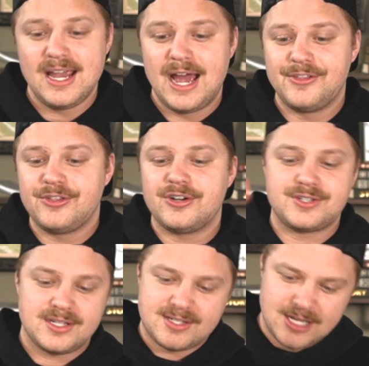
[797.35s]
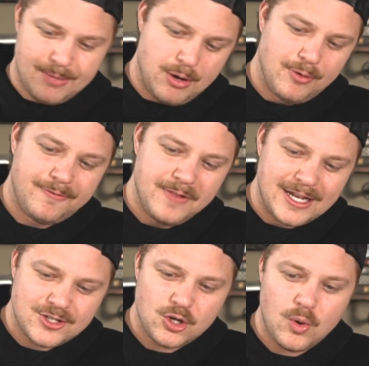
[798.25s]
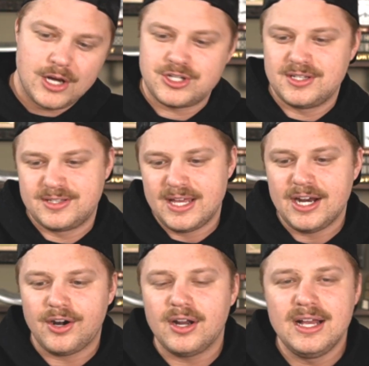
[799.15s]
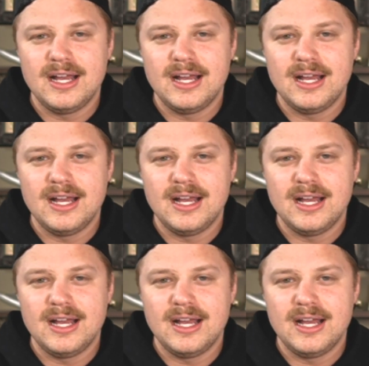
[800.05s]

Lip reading: And then there's some reflection questions there